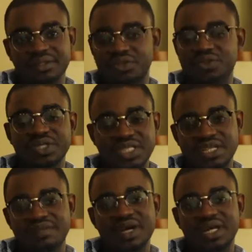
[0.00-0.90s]
So
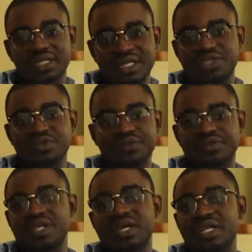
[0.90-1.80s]
never let your
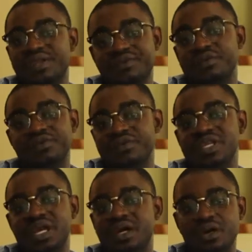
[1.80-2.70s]
failure, the fear of
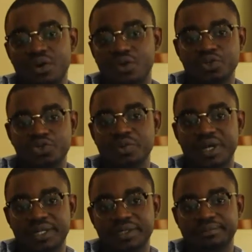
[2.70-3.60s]
failure, hold you back.